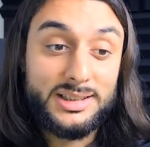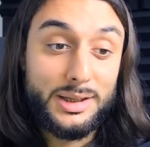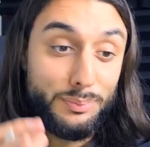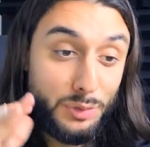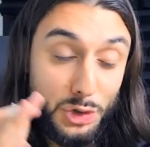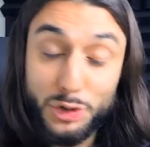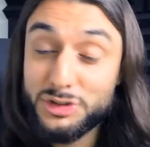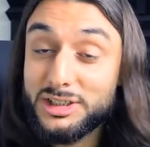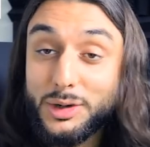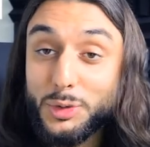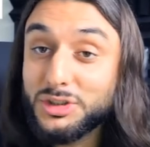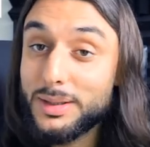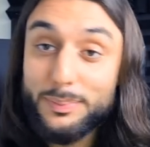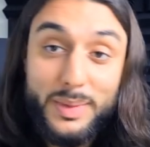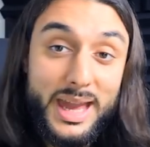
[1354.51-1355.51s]
The music
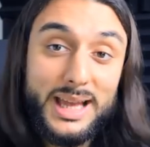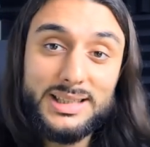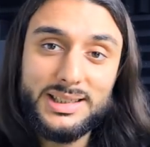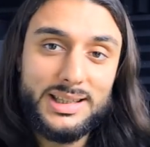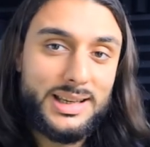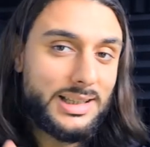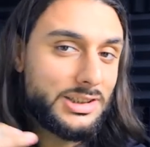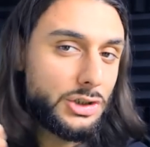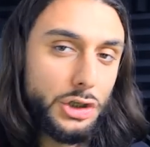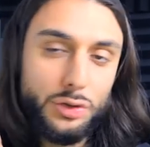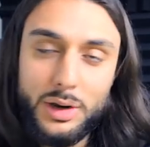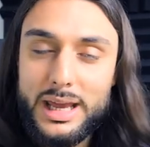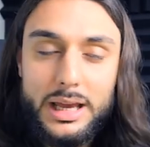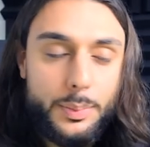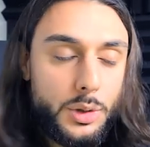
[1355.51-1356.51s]
was amazing. It's
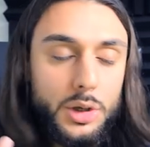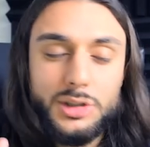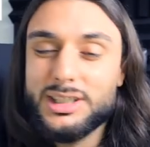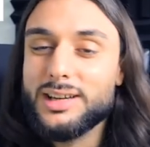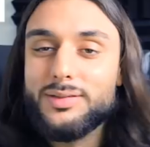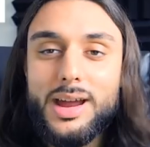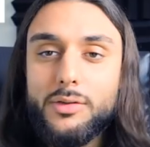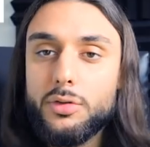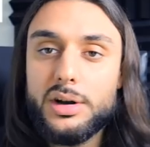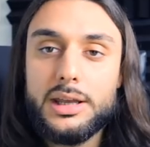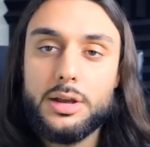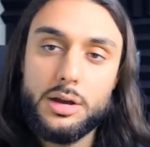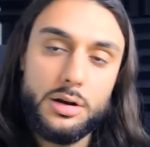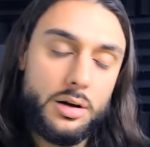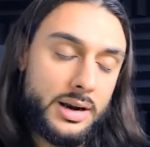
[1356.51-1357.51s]
unique music. Never really
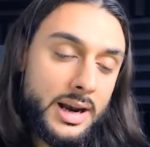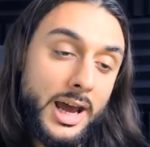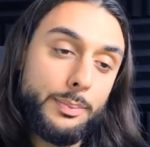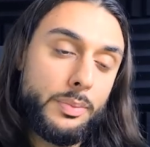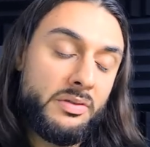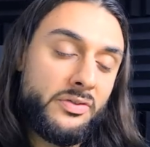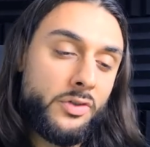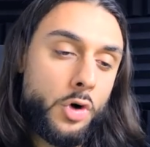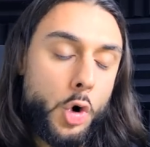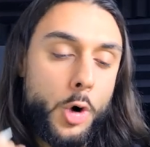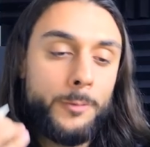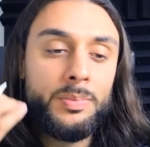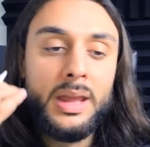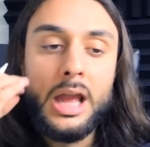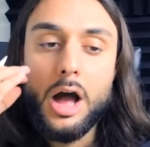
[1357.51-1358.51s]
heard it on an ad before.